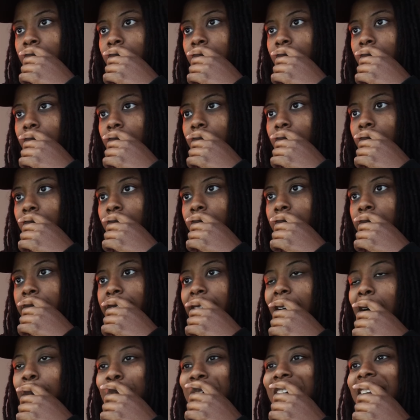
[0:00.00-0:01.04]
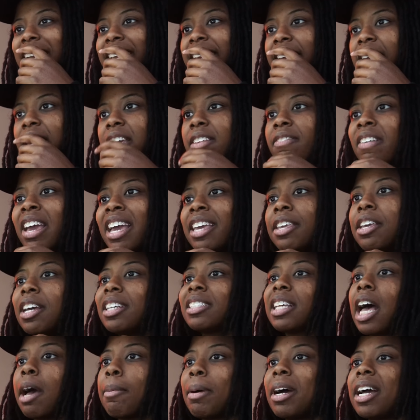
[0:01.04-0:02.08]
Uh, and I believe, yes,
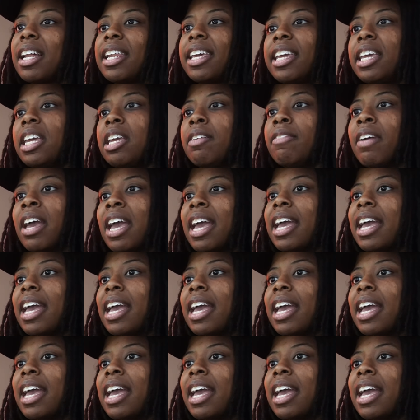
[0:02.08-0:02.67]
I believe,